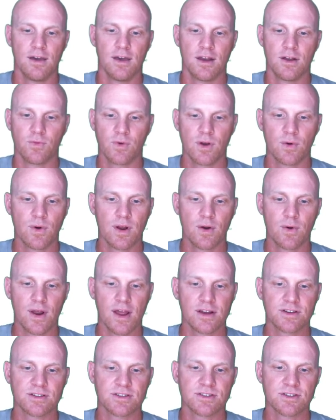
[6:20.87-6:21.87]
And if we
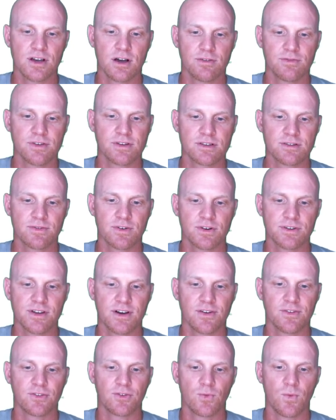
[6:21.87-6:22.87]
rearrange and solve this for
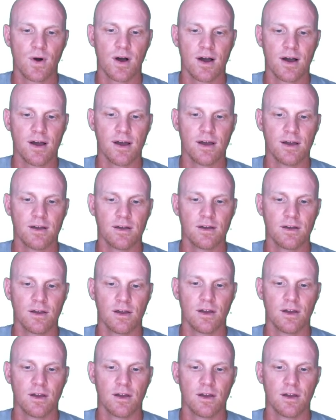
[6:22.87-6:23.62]
delta y,